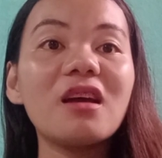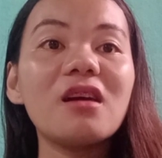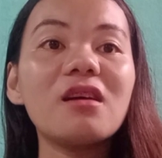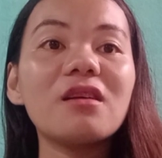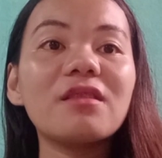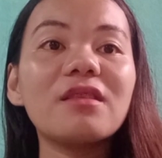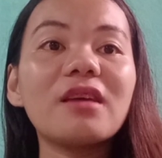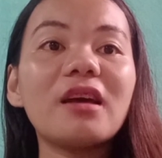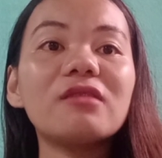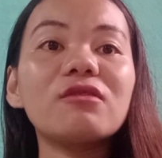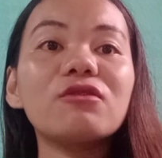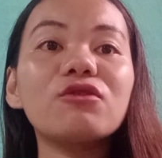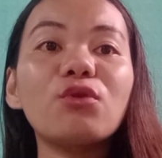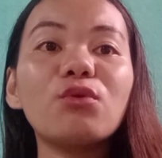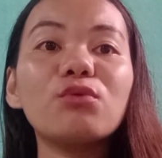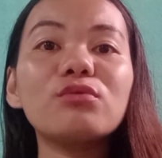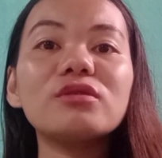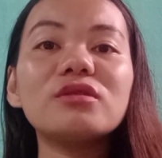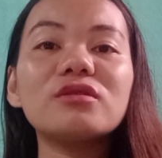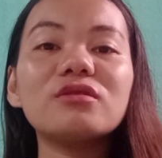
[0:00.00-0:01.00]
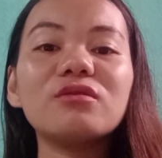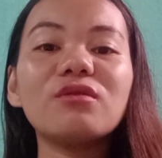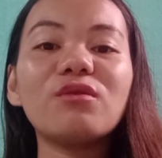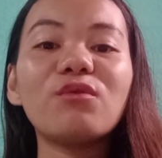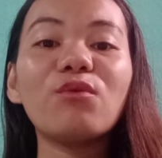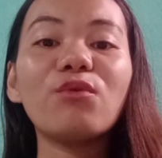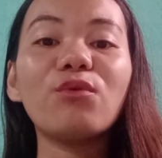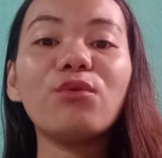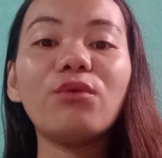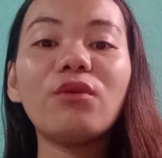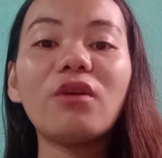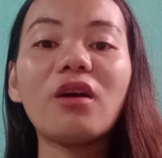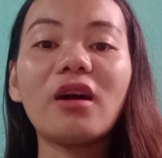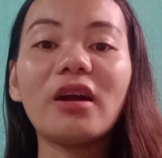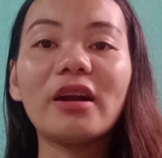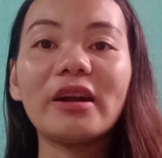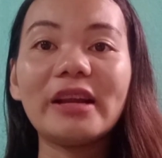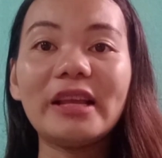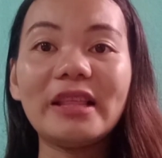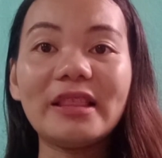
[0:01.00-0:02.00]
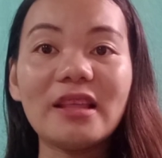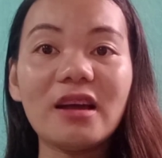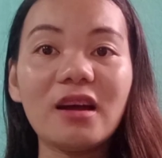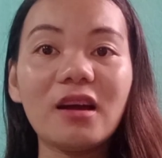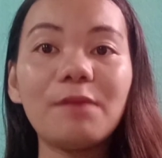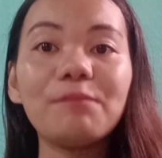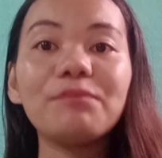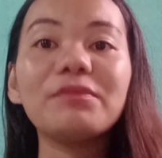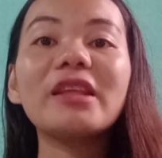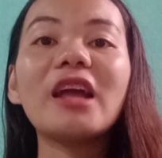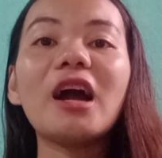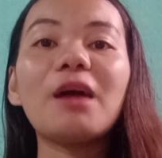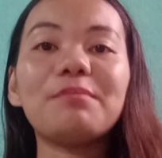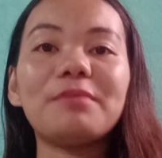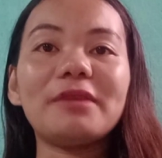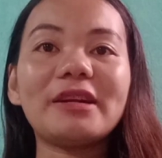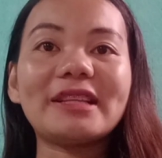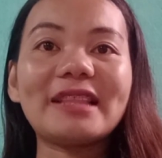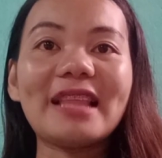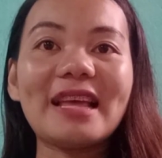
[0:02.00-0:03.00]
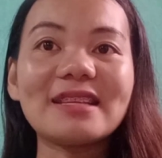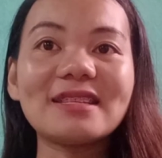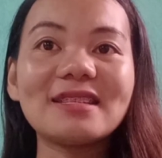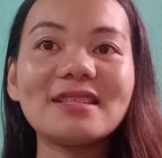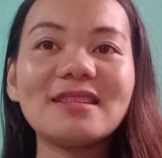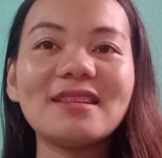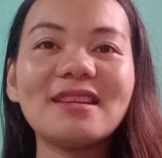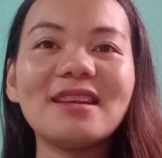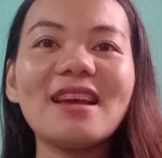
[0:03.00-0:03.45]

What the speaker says: than those who are in the upper class.